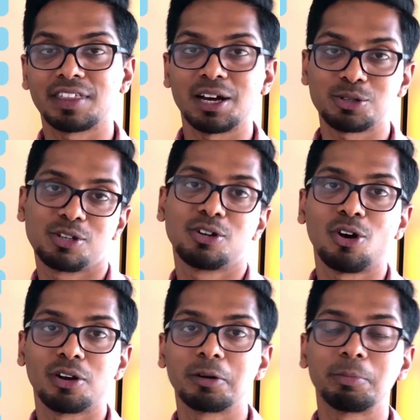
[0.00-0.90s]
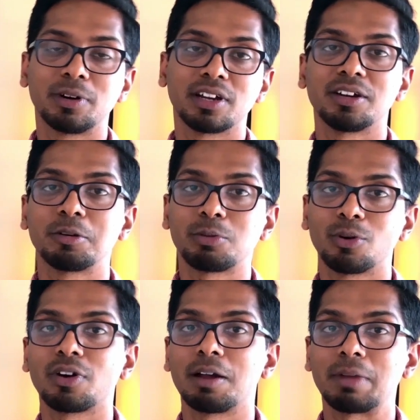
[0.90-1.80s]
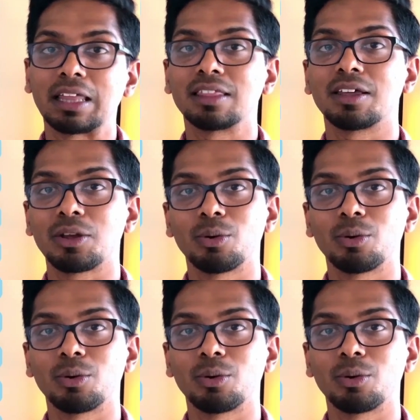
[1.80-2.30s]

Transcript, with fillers: thousand dollars per year program in the